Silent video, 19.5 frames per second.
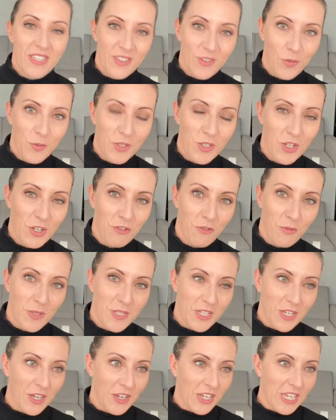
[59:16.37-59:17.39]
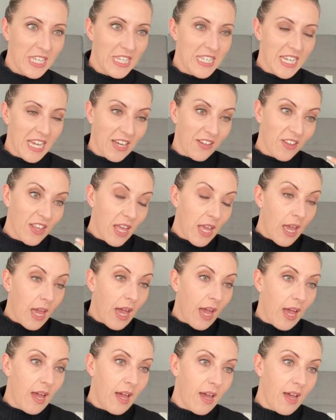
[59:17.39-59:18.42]
almost time for me to go, can you tell?
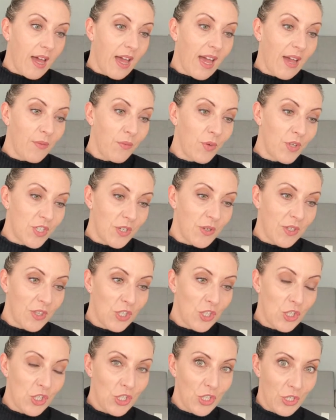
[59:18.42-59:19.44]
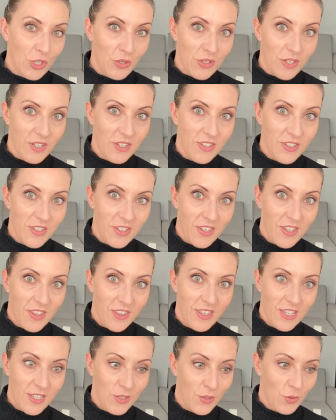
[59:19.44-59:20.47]
And we're doing the Tudors
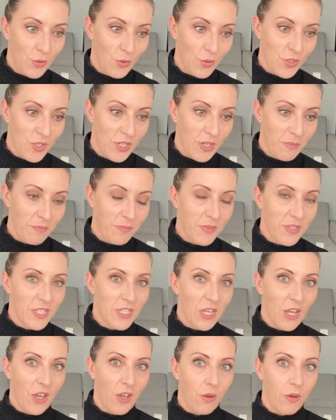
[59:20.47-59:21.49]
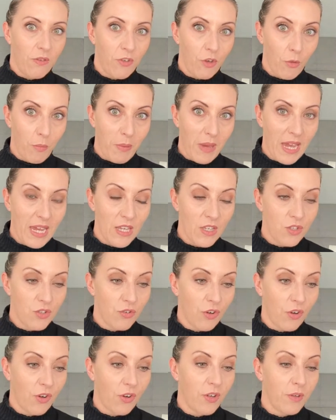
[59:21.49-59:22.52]
this autumn. So if you're a
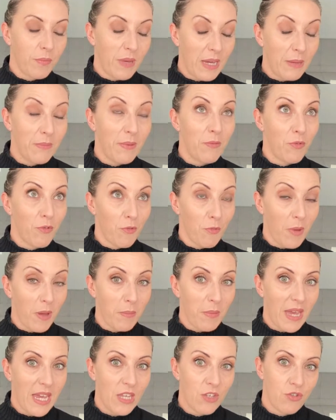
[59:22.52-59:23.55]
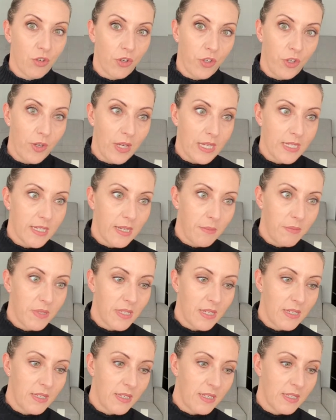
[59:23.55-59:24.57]
Patreon member of my Patreon, you get
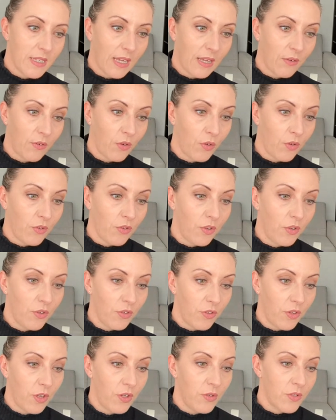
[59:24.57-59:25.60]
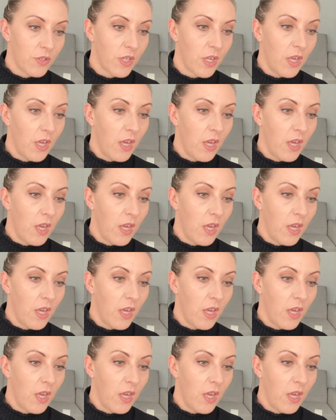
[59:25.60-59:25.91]
10% discount on those